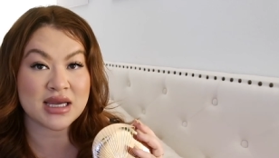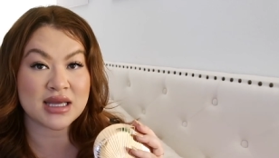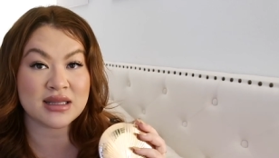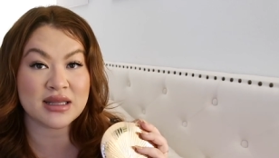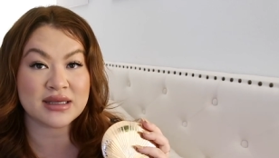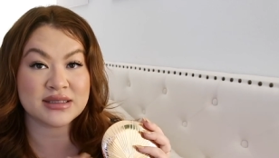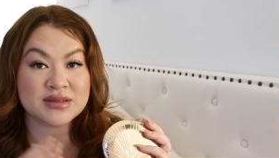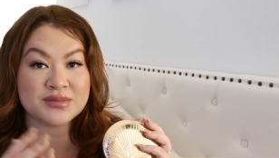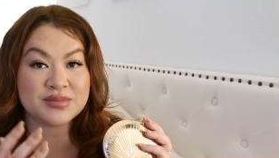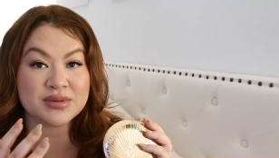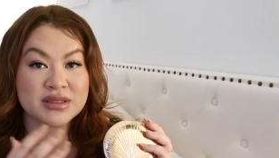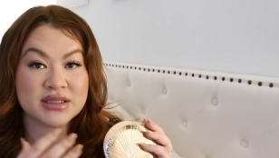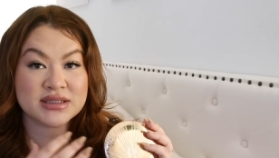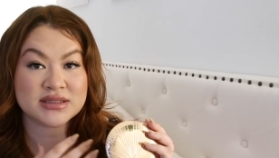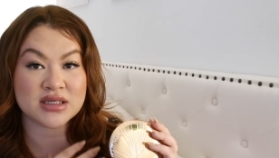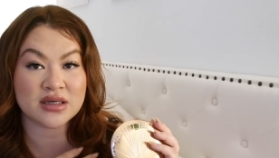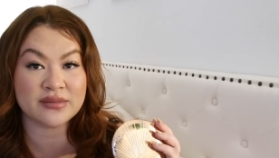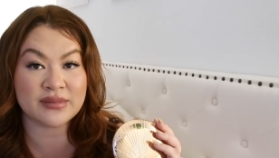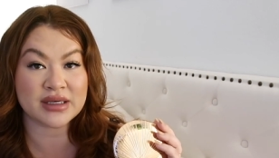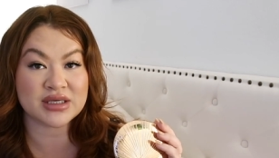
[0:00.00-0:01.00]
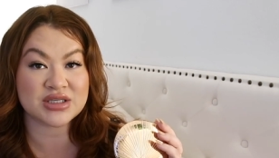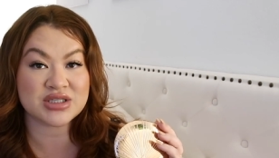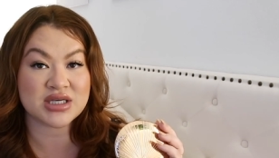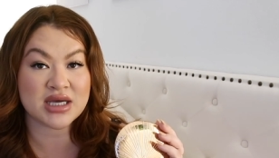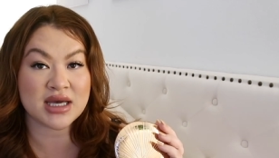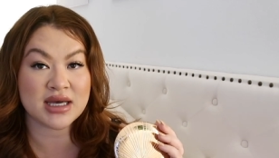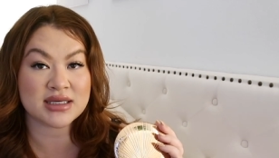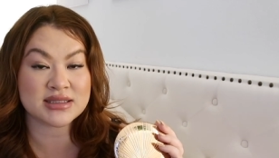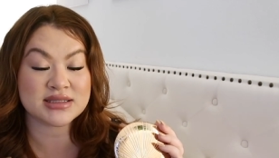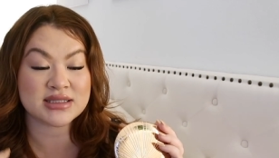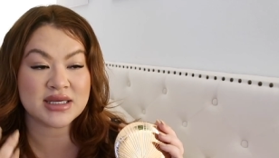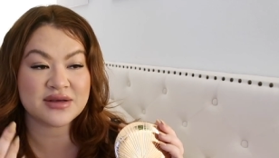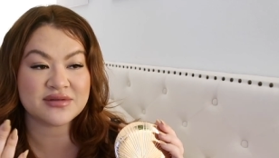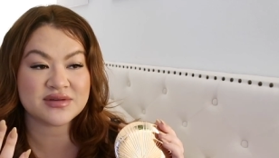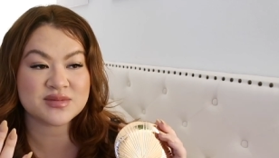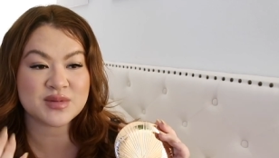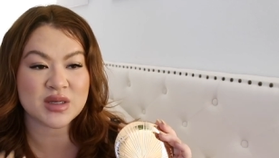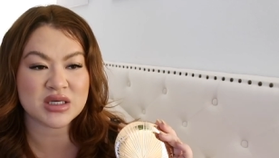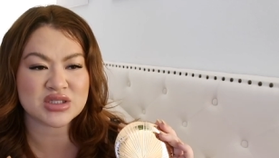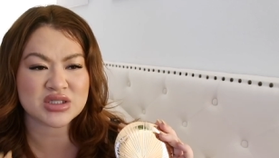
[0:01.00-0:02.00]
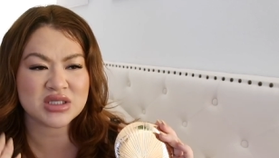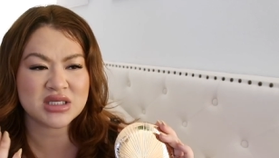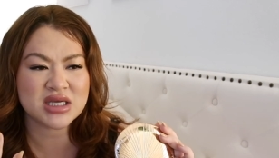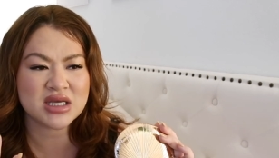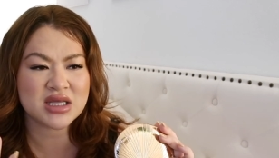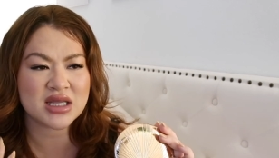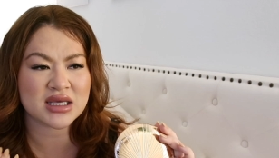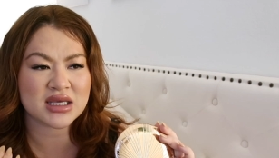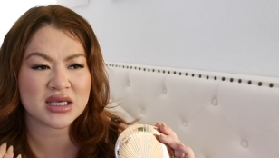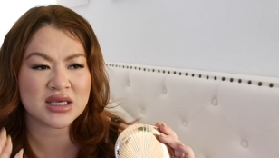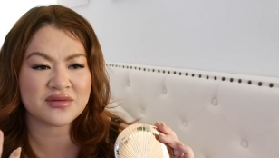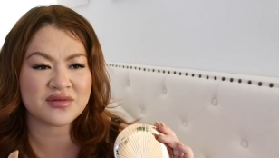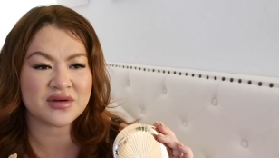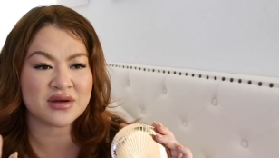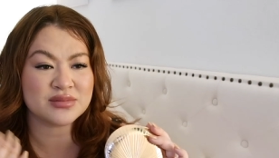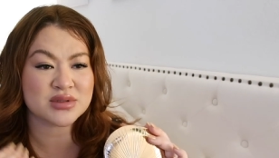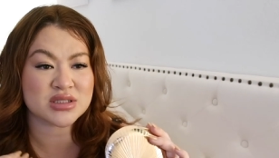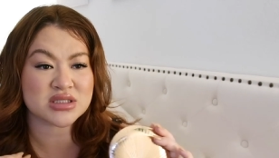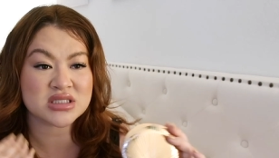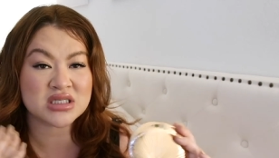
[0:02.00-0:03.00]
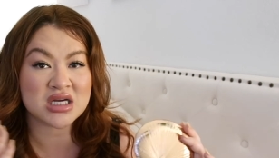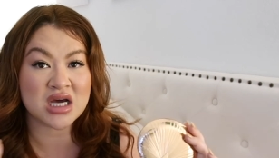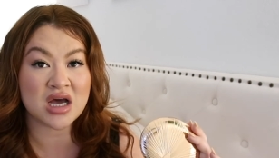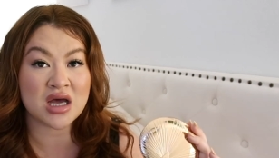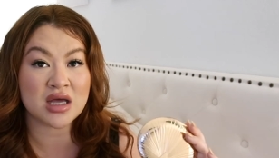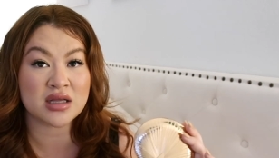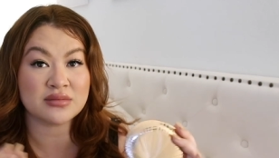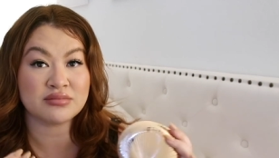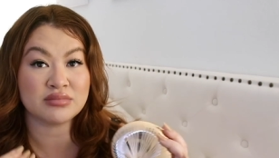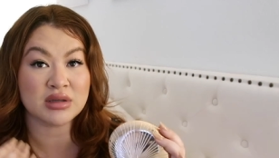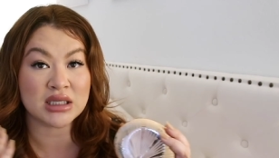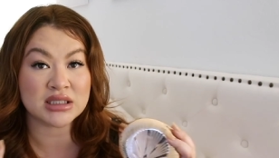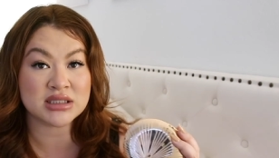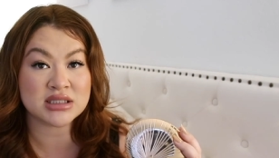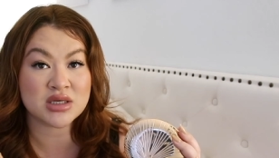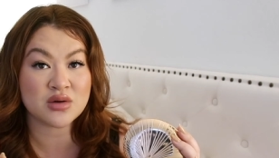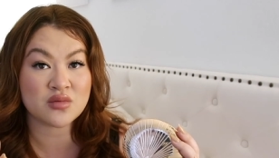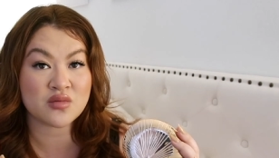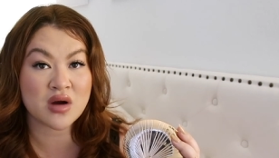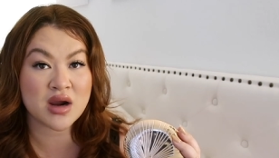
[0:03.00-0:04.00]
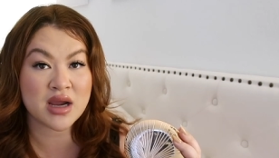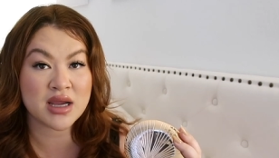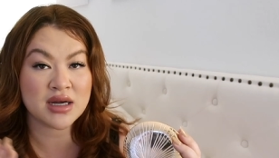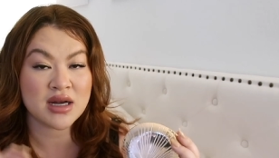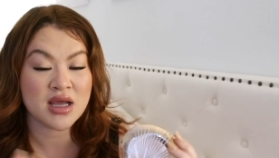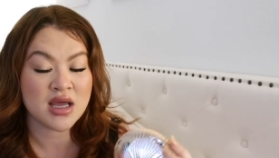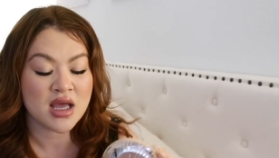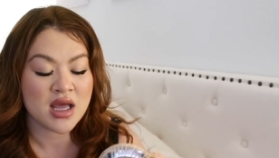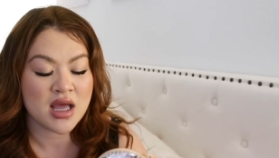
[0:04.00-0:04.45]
I like to put this on my chest, especially like if I'm just not blending right.